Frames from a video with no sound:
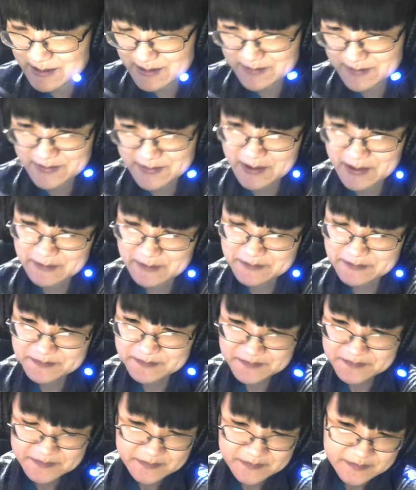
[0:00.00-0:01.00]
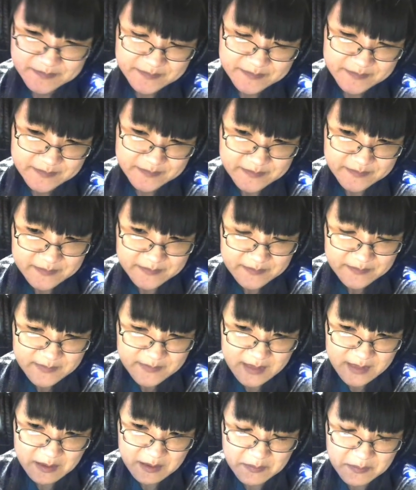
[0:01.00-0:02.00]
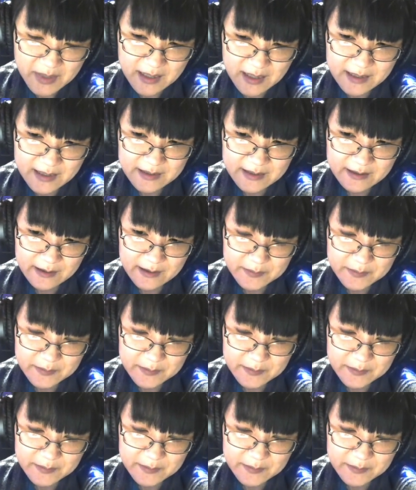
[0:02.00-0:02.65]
my playtester and copy editor. So